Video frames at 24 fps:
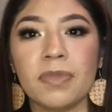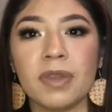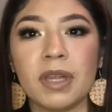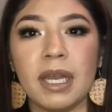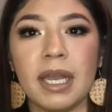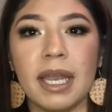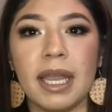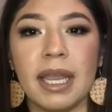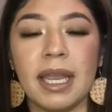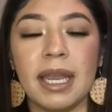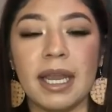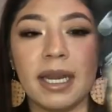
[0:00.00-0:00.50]

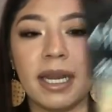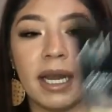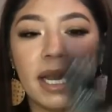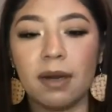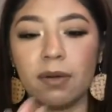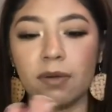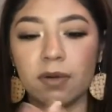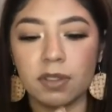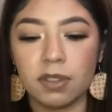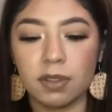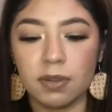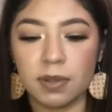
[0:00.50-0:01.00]
And I will
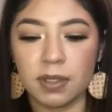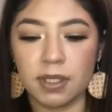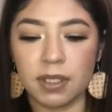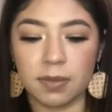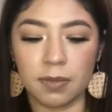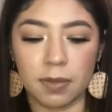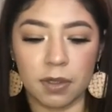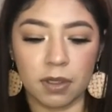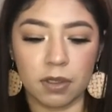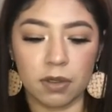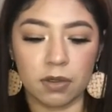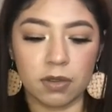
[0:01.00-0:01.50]
do a small
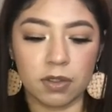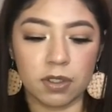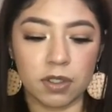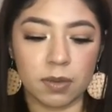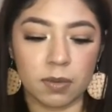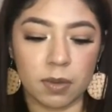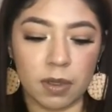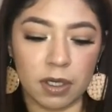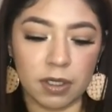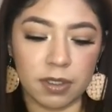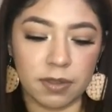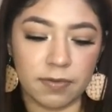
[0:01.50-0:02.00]
little
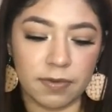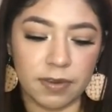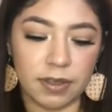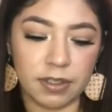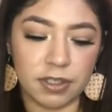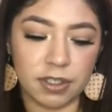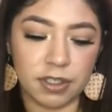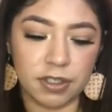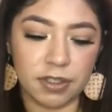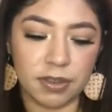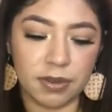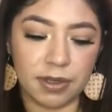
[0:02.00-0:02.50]
swatch of it just
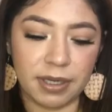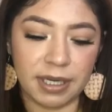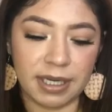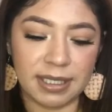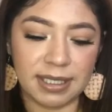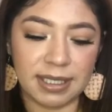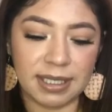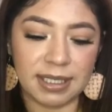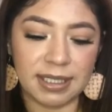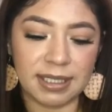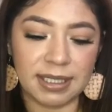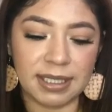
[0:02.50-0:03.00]
so you guys
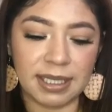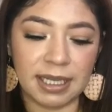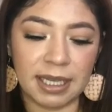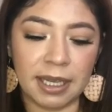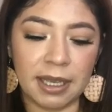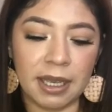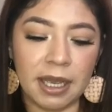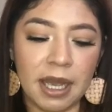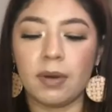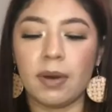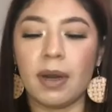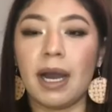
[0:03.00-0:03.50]
can see.
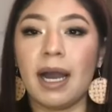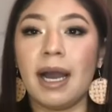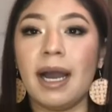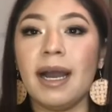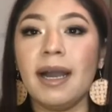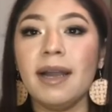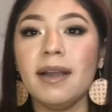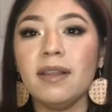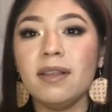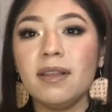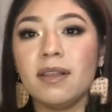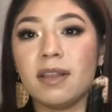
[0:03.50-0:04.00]
I
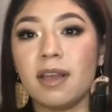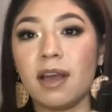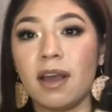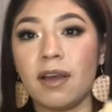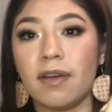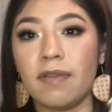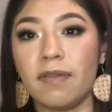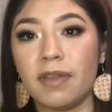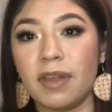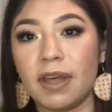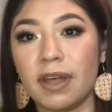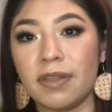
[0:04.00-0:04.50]
love
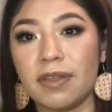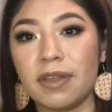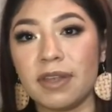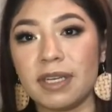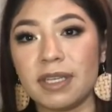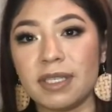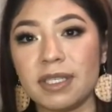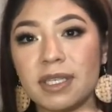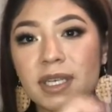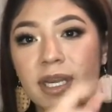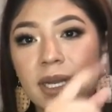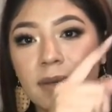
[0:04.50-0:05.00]
that this
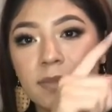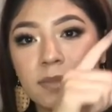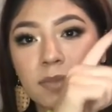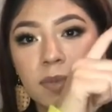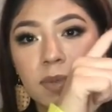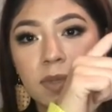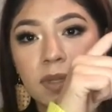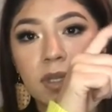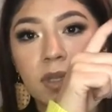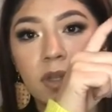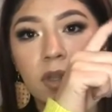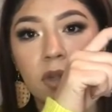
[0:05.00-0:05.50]
comes with
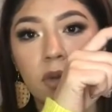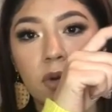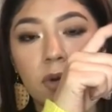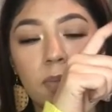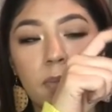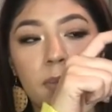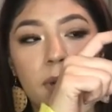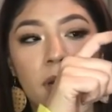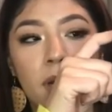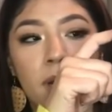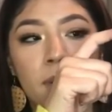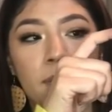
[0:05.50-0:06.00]
the little
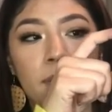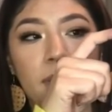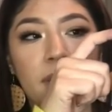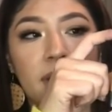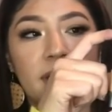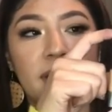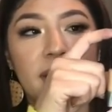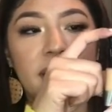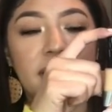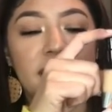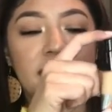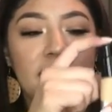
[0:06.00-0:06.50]
pump. I
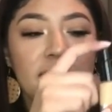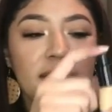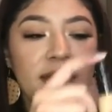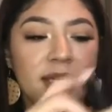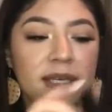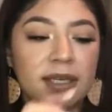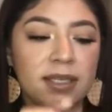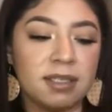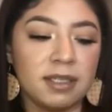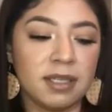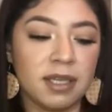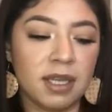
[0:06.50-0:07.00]
think that
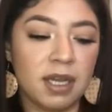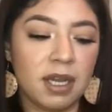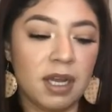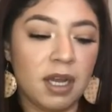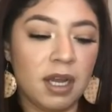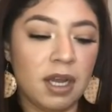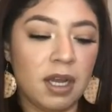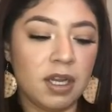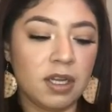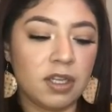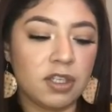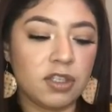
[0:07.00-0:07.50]
is
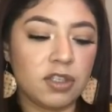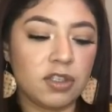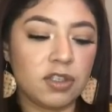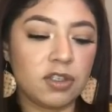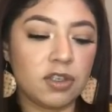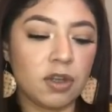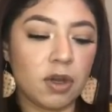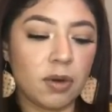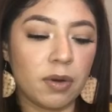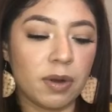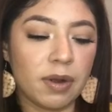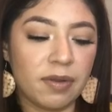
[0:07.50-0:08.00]

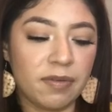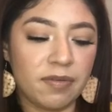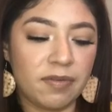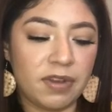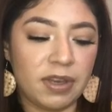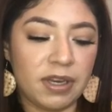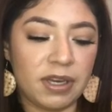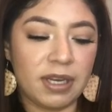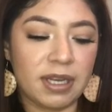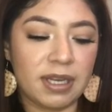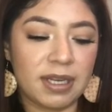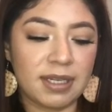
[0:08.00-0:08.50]
so
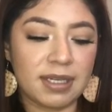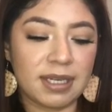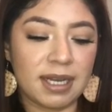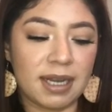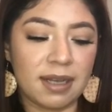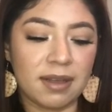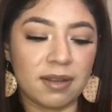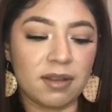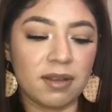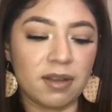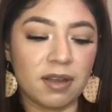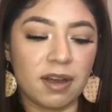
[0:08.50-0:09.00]
convenient. I
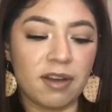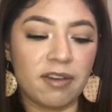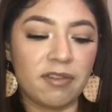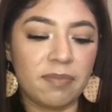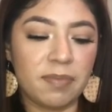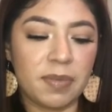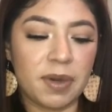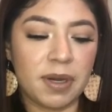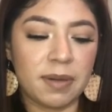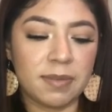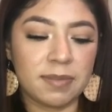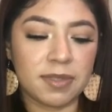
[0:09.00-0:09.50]
love
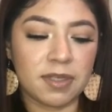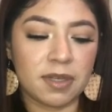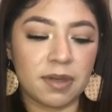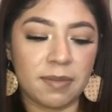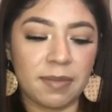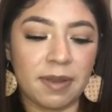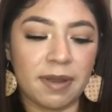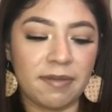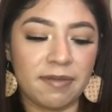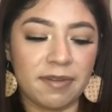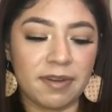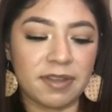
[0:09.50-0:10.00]
pumps on my
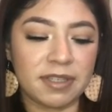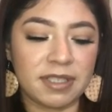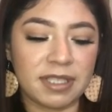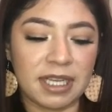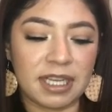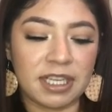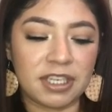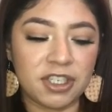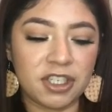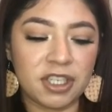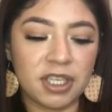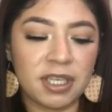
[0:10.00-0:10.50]

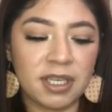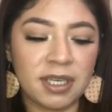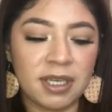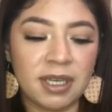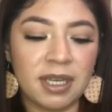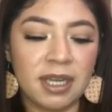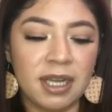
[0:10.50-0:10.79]
foundation.